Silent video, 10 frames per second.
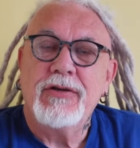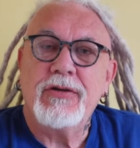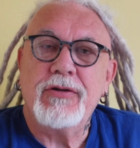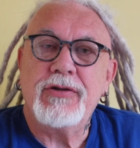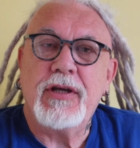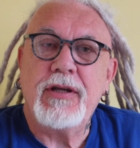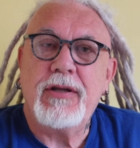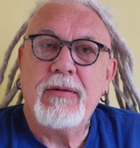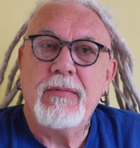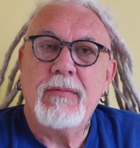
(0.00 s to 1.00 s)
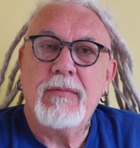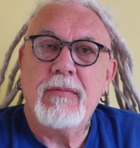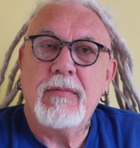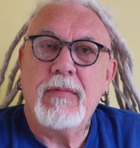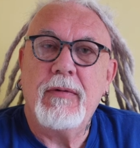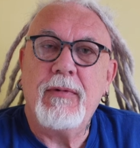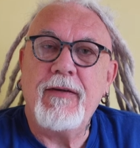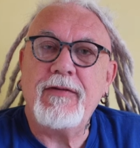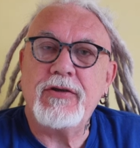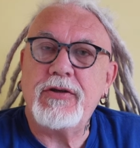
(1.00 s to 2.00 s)
So I said,
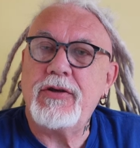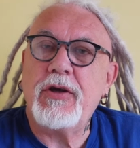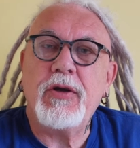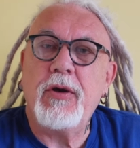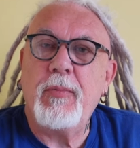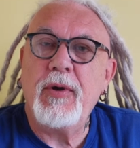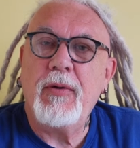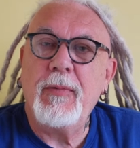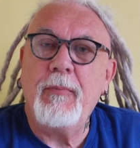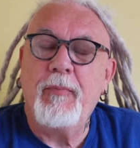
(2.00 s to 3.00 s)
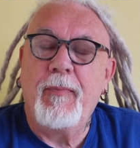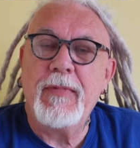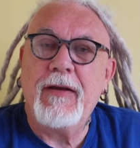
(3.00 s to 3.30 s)
Well, if it's a secure build,